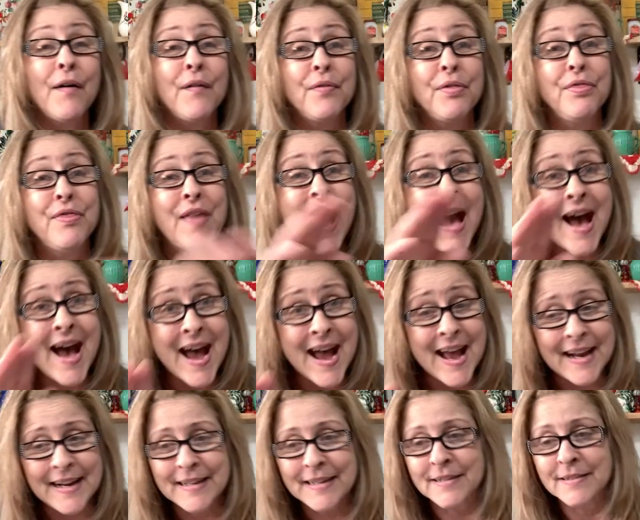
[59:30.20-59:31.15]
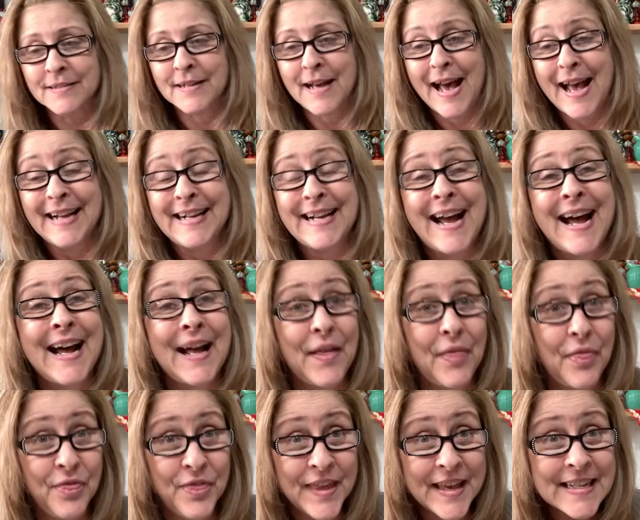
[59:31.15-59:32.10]
Then I
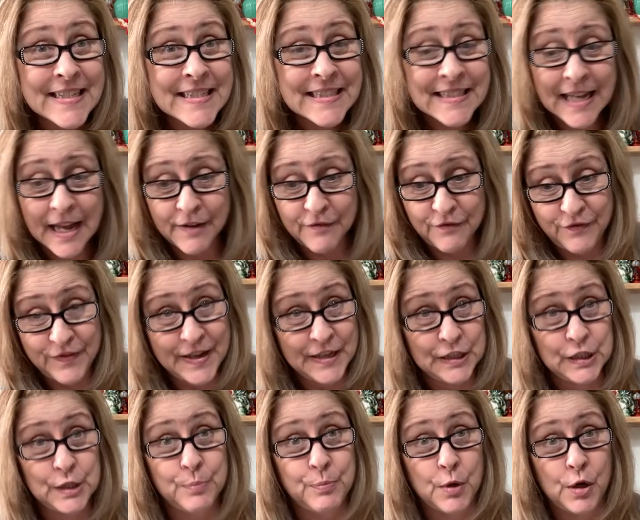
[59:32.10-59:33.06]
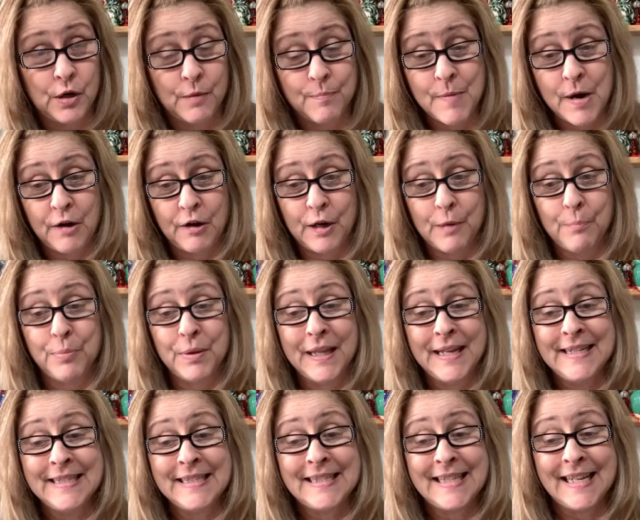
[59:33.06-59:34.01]
got this on Facebook
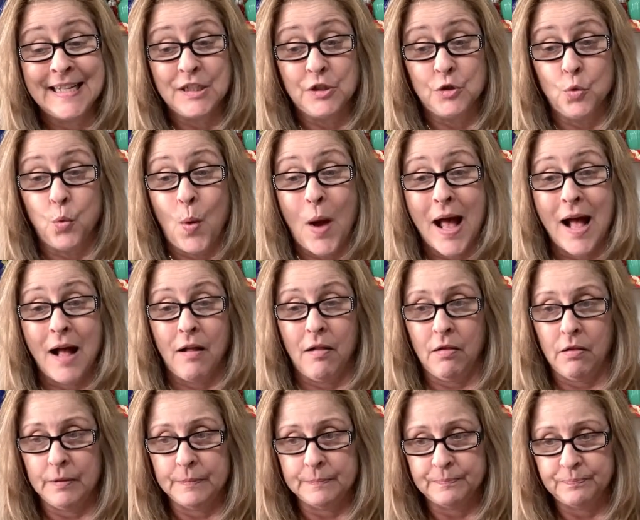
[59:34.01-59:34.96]
Marketplace as well.